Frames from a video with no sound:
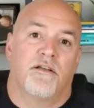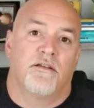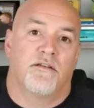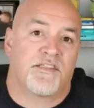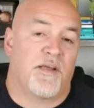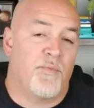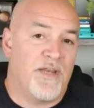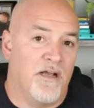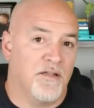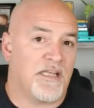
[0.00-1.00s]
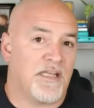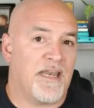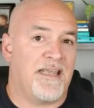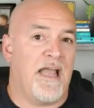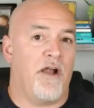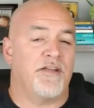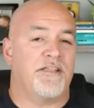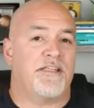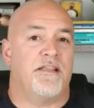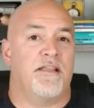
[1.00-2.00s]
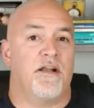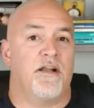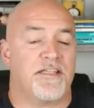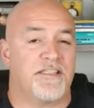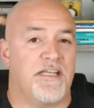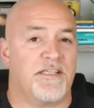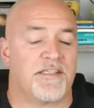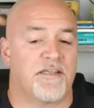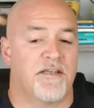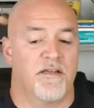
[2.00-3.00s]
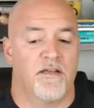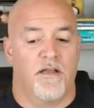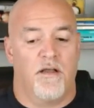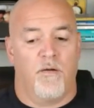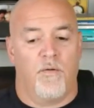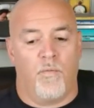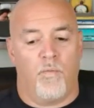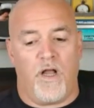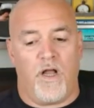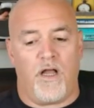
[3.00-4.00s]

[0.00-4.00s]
someone else how to guarantee their success? What?